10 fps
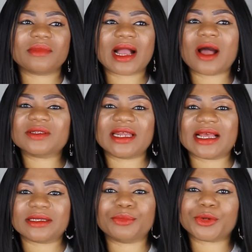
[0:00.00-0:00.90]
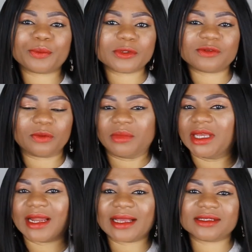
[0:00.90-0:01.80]
counted as a purpose for me,
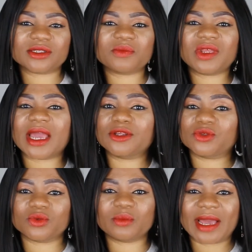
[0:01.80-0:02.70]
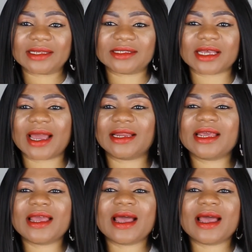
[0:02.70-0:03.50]
like it's something I do by the side.